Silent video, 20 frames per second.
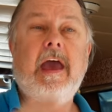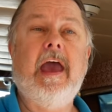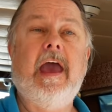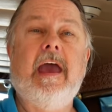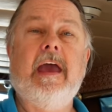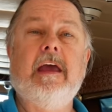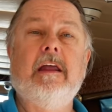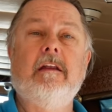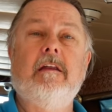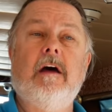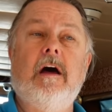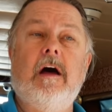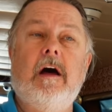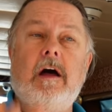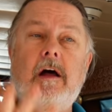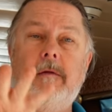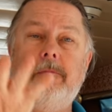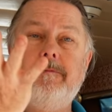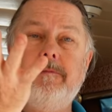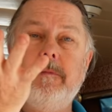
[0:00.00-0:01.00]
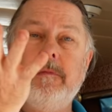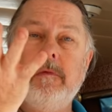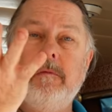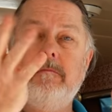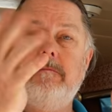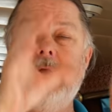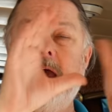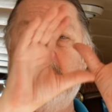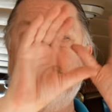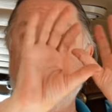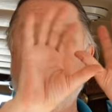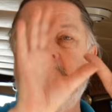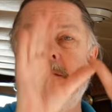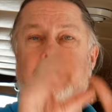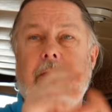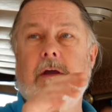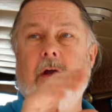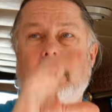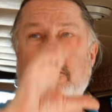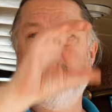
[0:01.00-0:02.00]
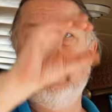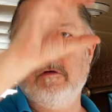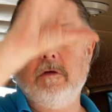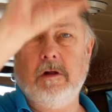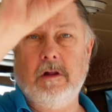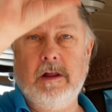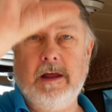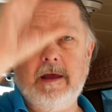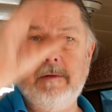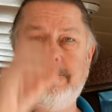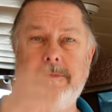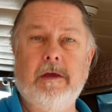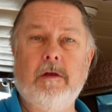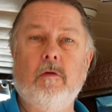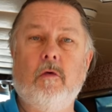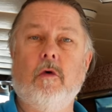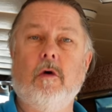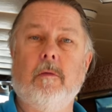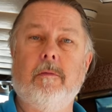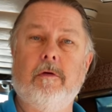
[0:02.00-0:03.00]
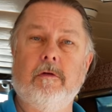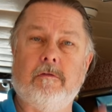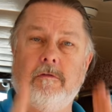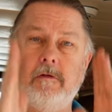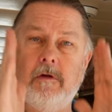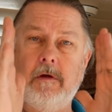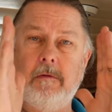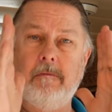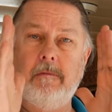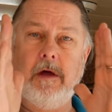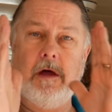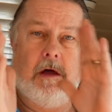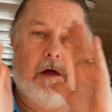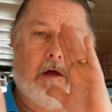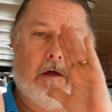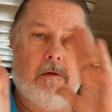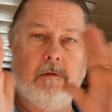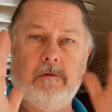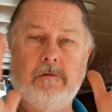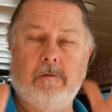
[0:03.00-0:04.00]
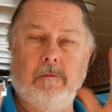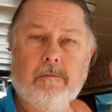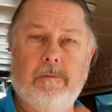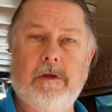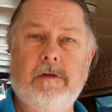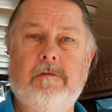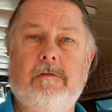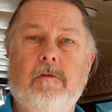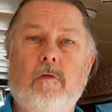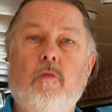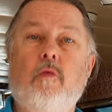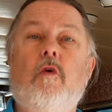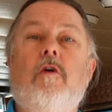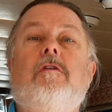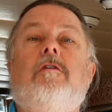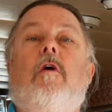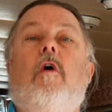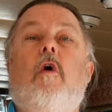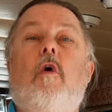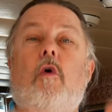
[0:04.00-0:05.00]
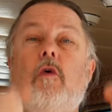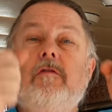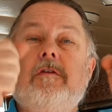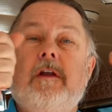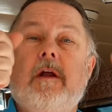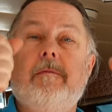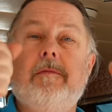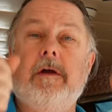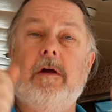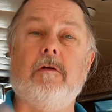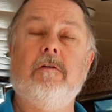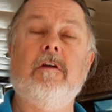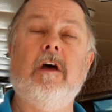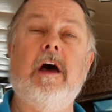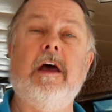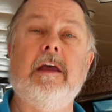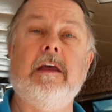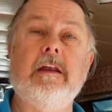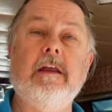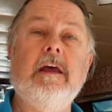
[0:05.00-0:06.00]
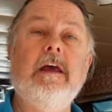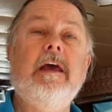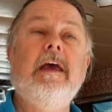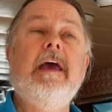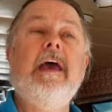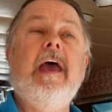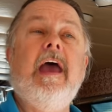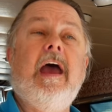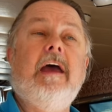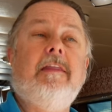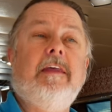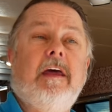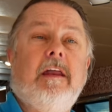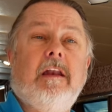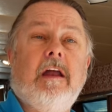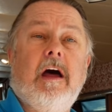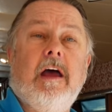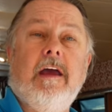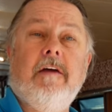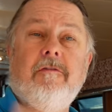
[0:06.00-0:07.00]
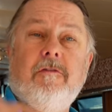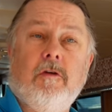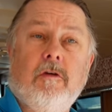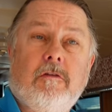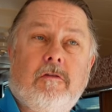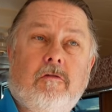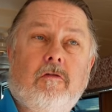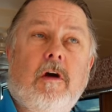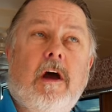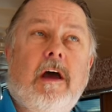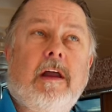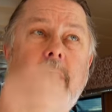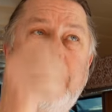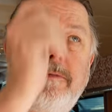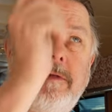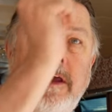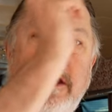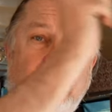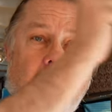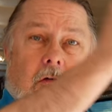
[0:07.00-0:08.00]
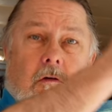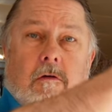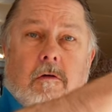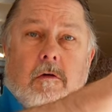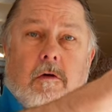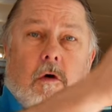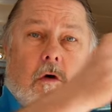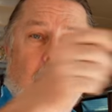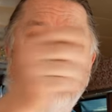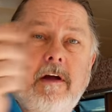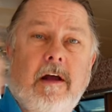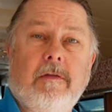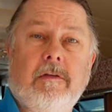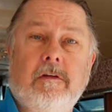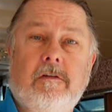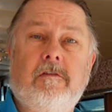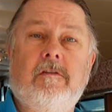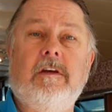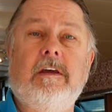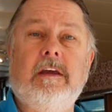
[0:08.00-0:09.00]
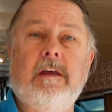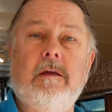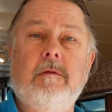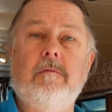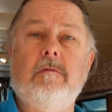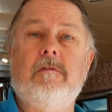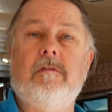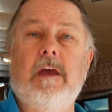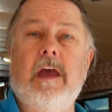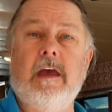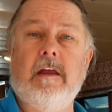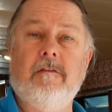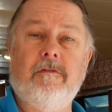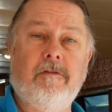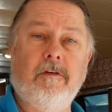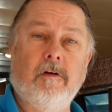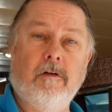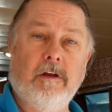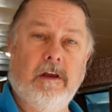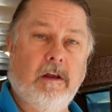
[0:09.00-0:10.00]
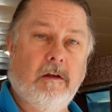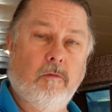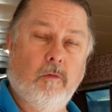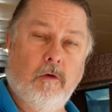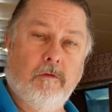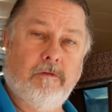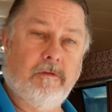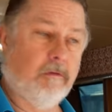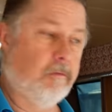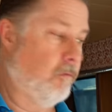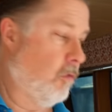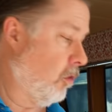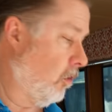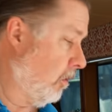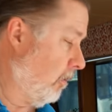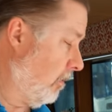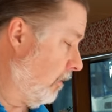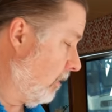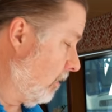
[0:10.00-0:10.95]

and um, mount it up there, either clamp it or put some, uh, some pieces of wood to hold it up there tight. And then after it's dried, I plan to go around the seams and fill it in with some more of